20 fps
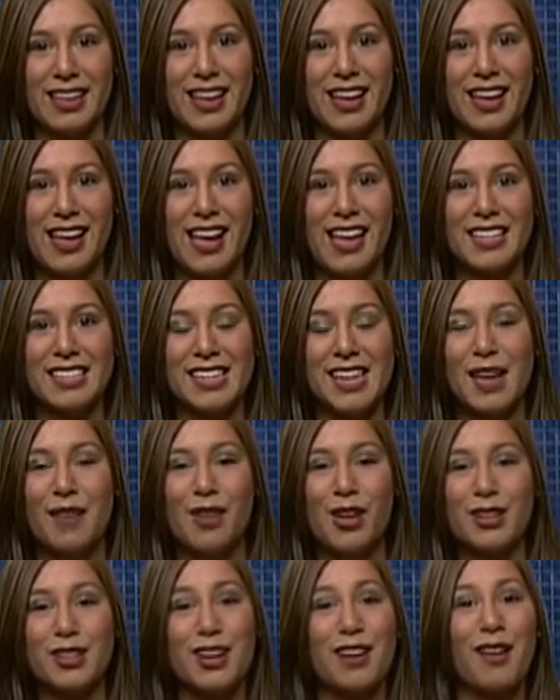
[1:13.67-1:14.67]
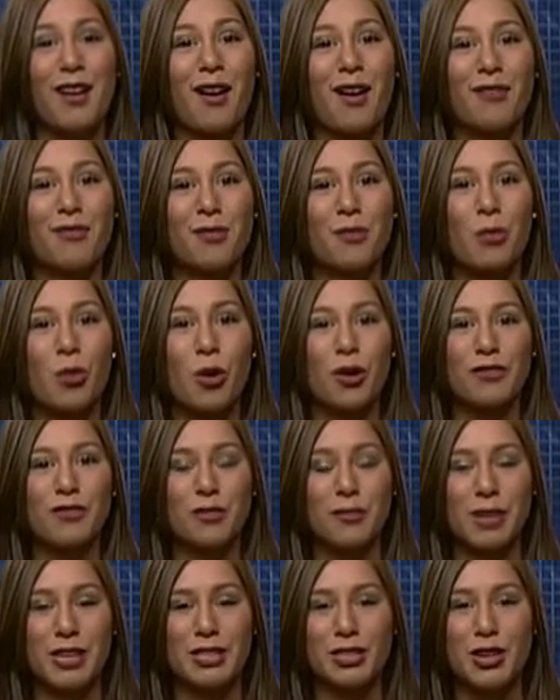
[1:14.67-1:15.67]
Head to kval.com for more
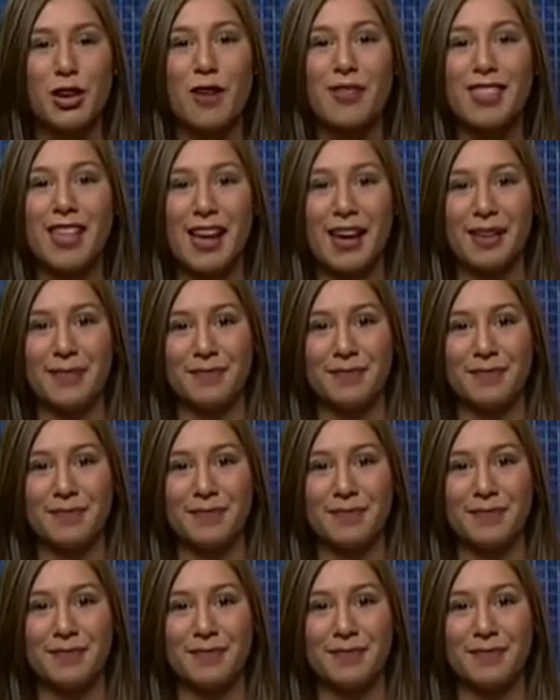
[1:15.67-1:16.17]
information on that.